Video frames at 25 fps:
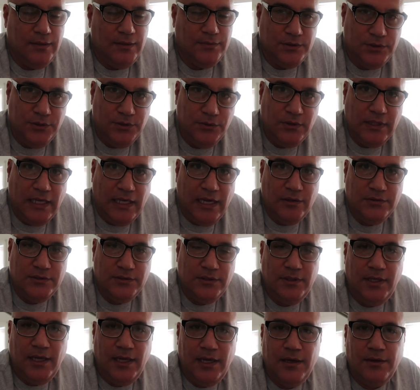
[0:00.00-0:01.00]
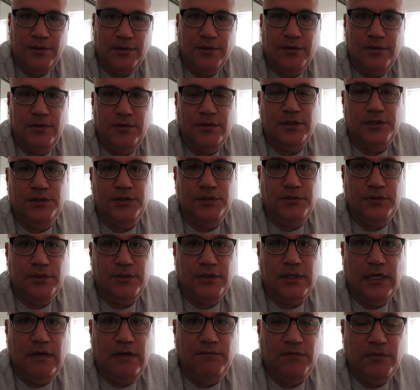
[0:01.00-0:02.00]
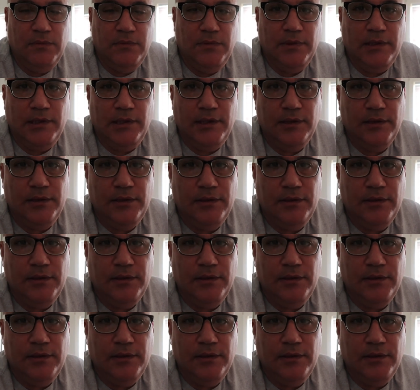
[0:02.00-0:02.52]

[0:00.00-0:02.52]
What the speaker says: 2,000, yeah, you can do it comfortably.